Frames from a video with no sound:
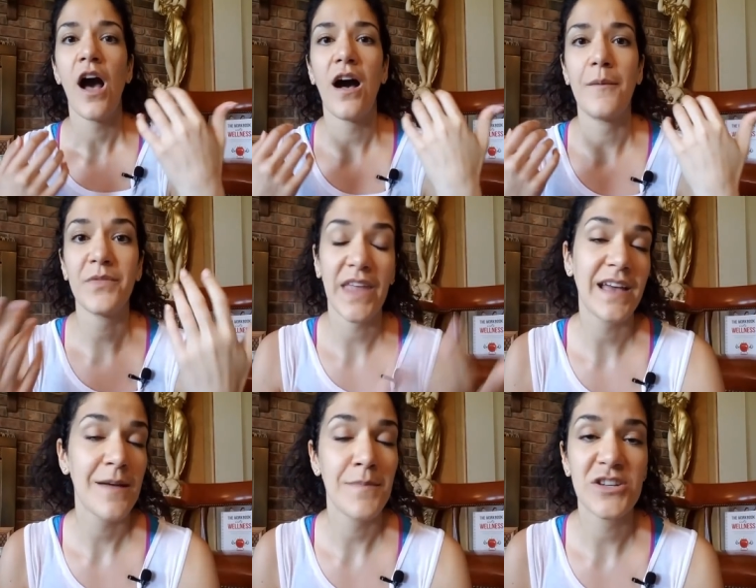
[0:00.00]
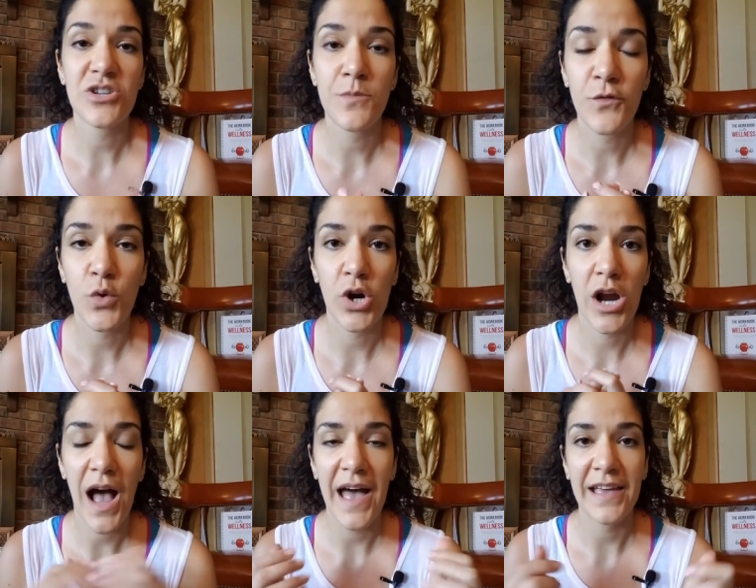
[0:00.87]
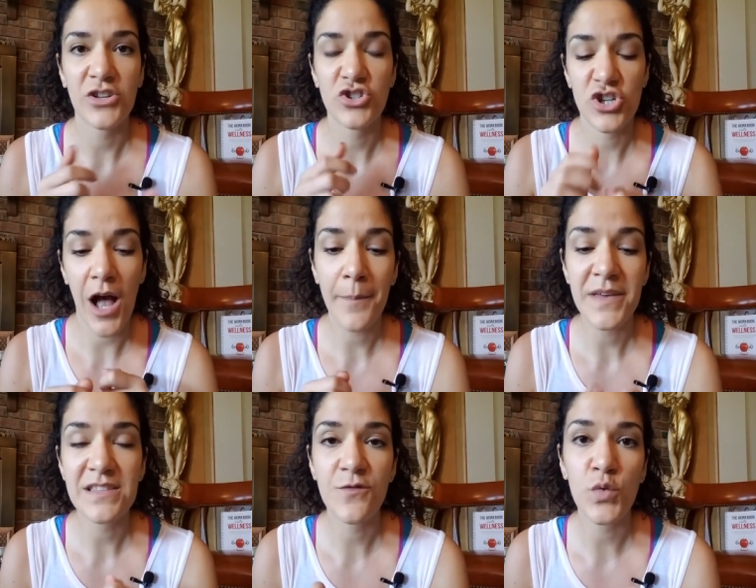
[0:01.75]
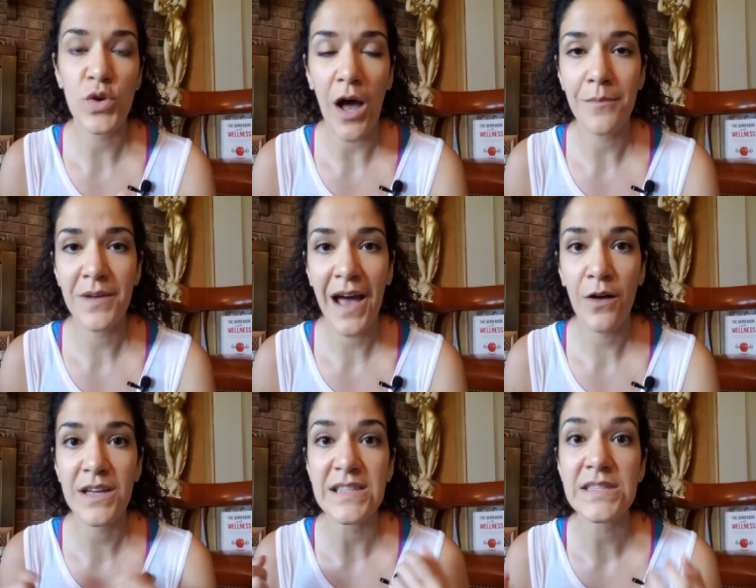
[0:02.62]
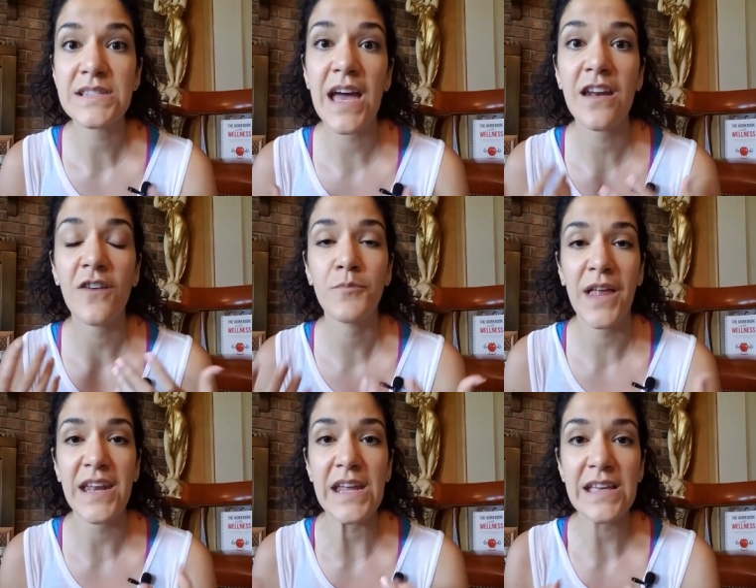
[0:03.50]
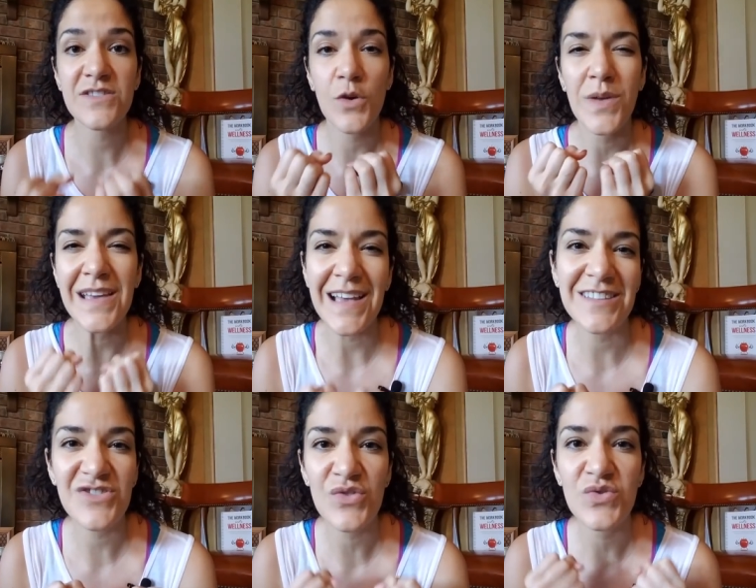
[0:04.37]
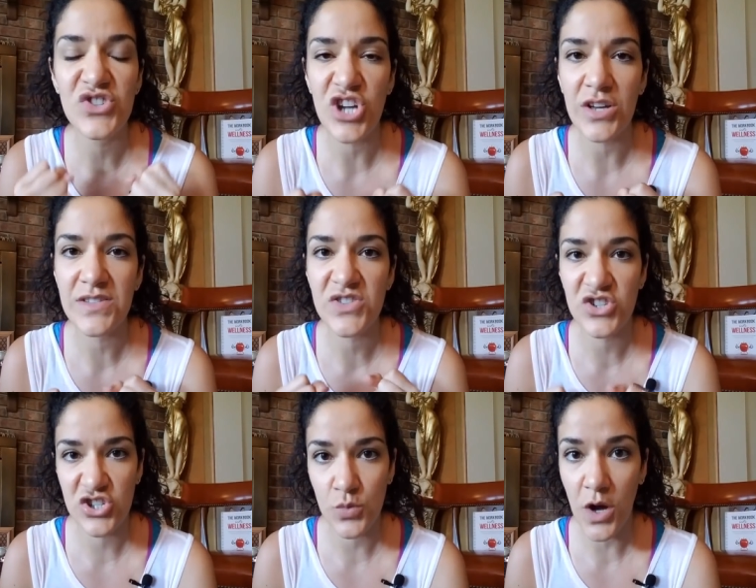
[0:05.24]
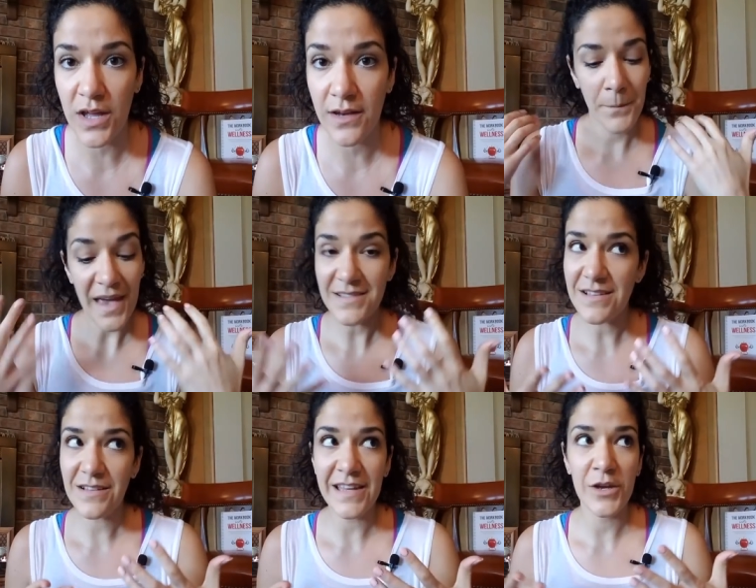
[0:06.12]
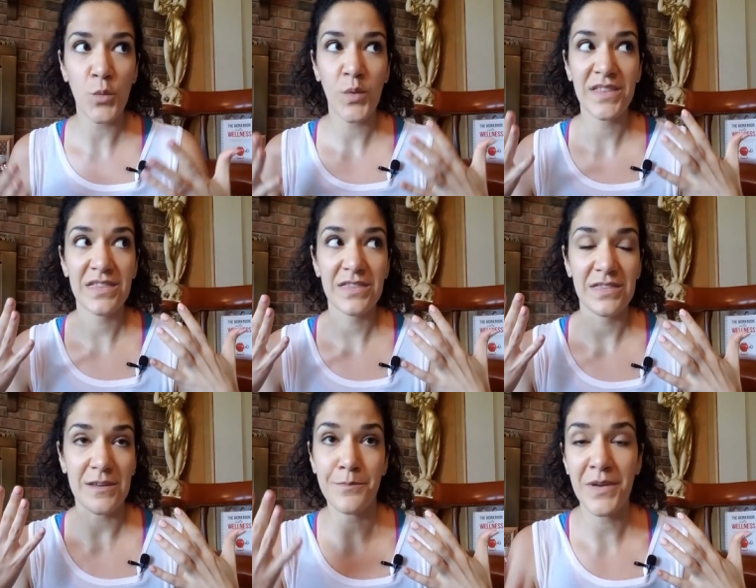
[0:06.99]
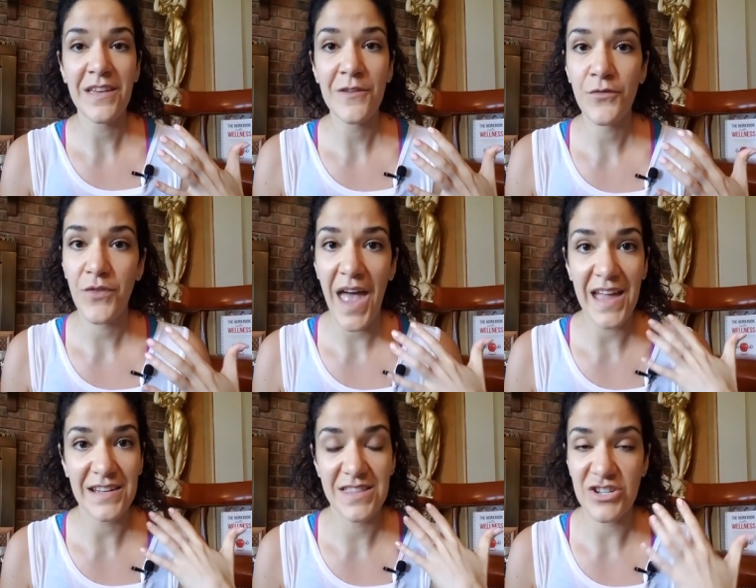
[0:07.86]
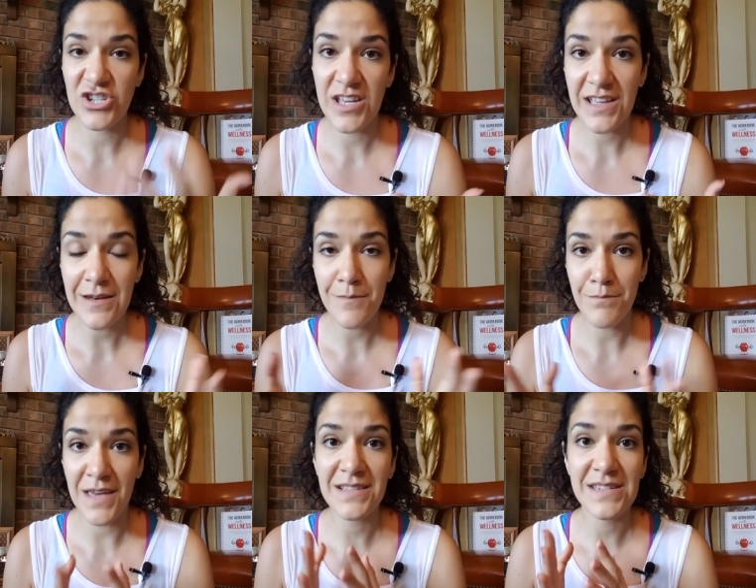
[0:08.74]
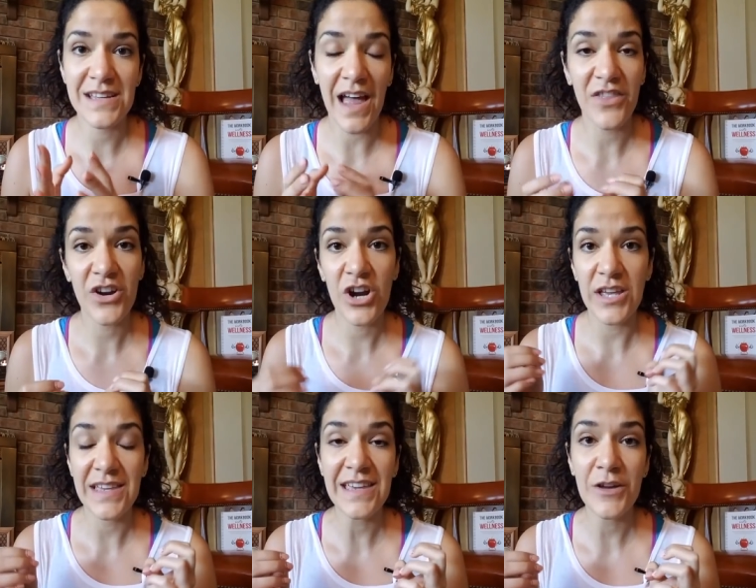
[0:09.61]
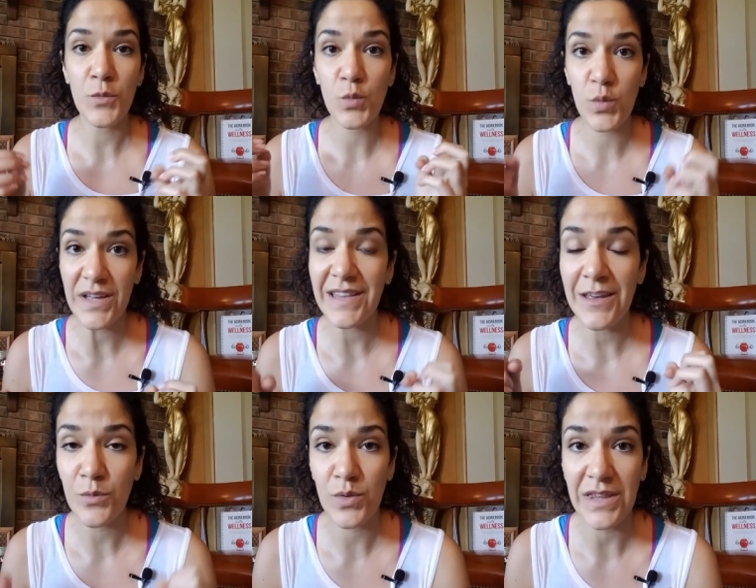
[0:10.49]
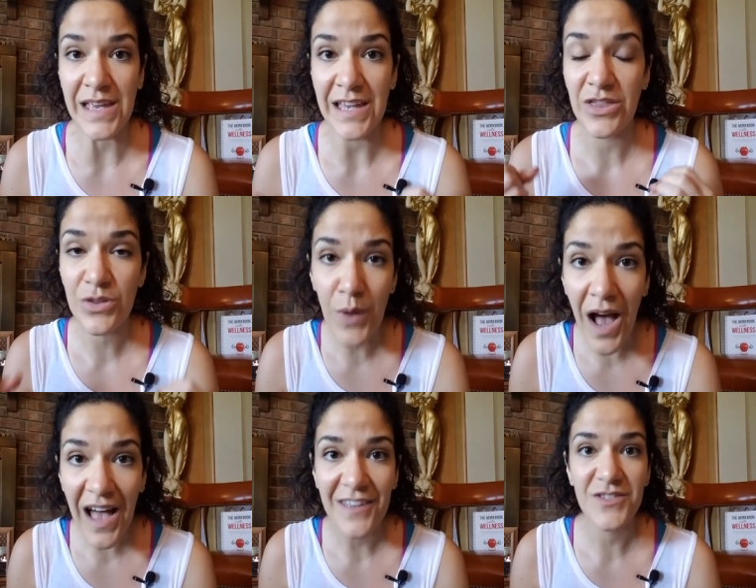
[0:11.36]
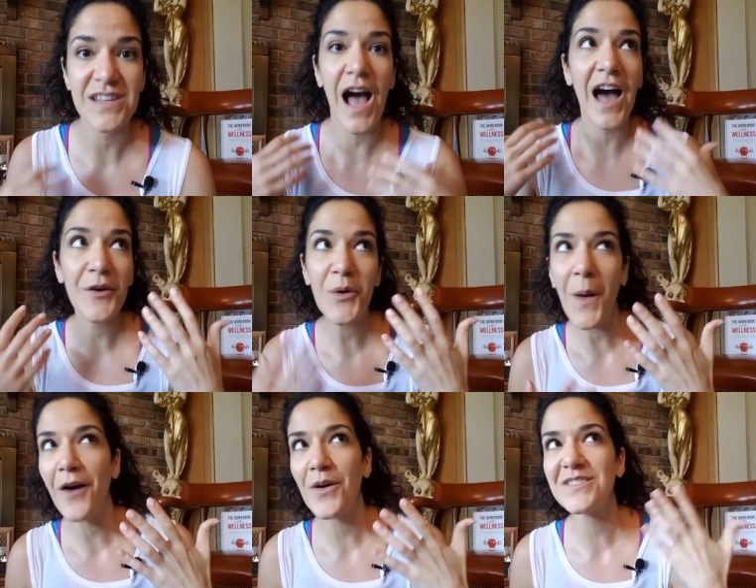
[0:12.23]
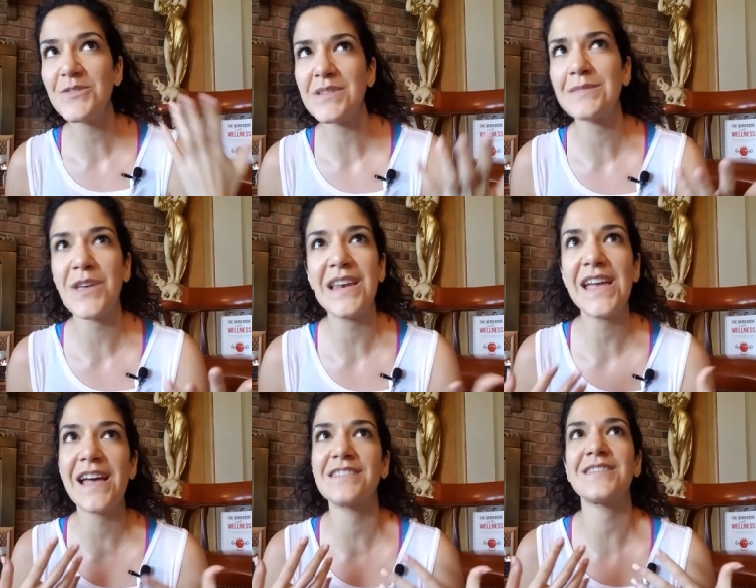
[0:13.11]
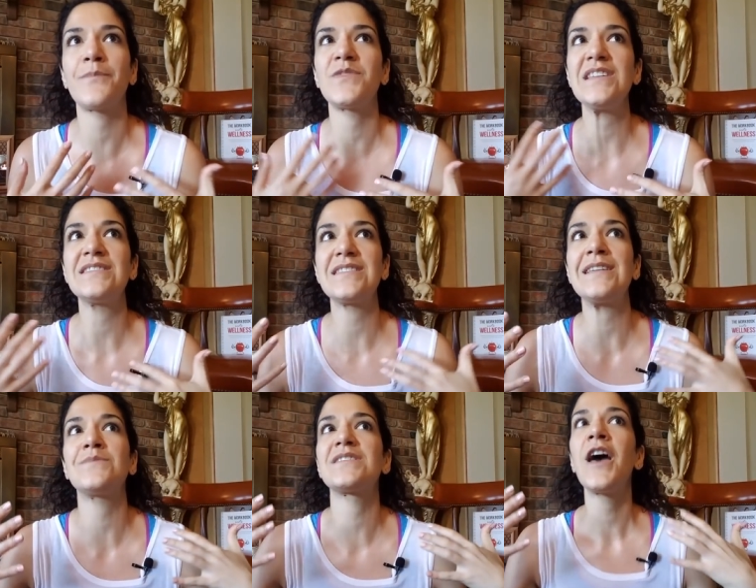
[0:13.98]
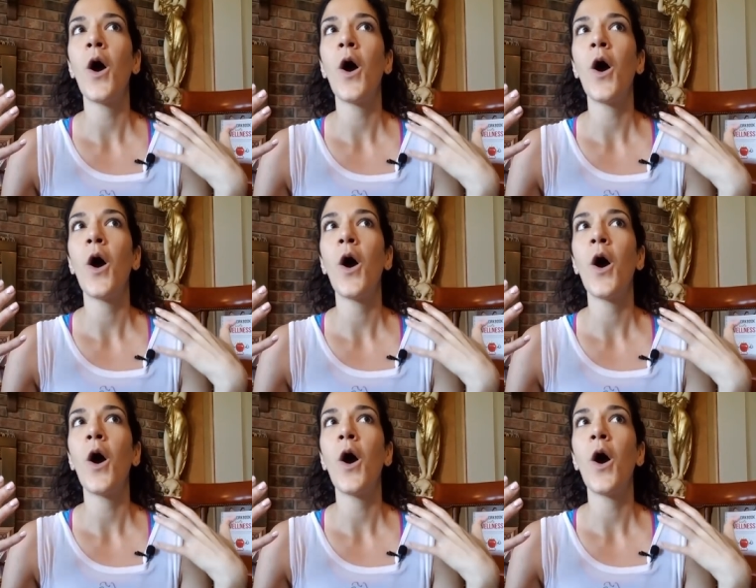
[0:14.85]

um, like I mentioned before, I chop his food up now instead of blending it so he gets those chunks to chew on. Basically with the beef and the chicken mixed together, he really, really thrived. I don't know how else to explain it except he seems